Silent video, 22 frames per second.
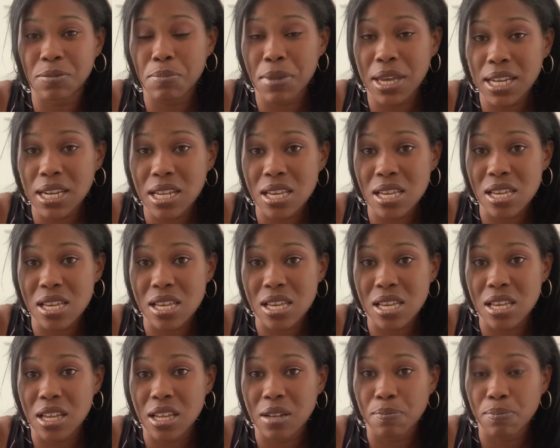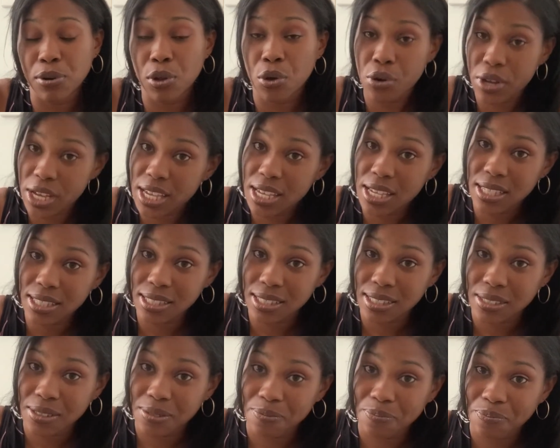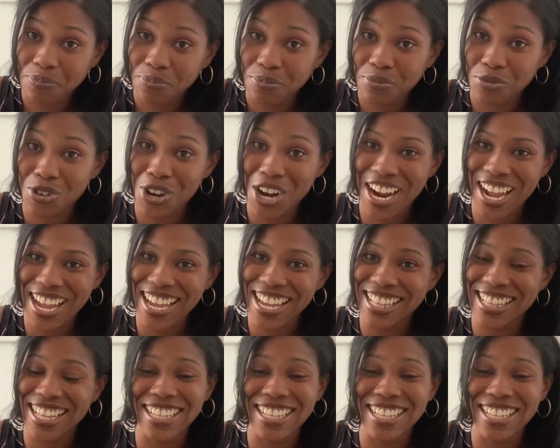many employees, right?